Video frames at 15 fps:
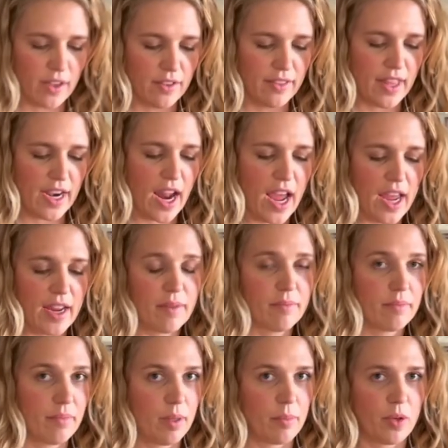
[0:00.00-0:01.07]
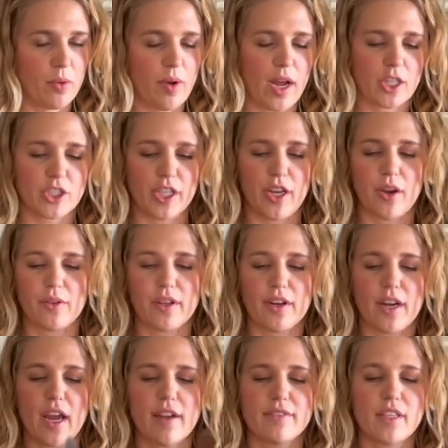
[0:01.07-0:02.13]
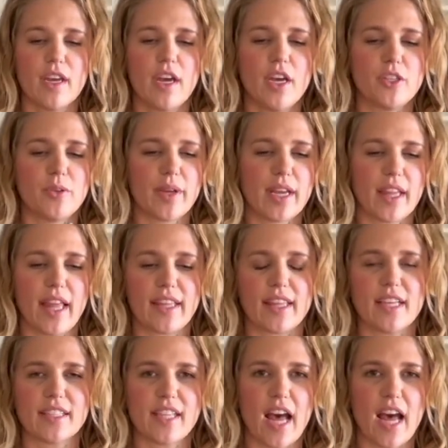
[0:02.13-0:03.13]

than I, people who actually hone their knives, doing it like this.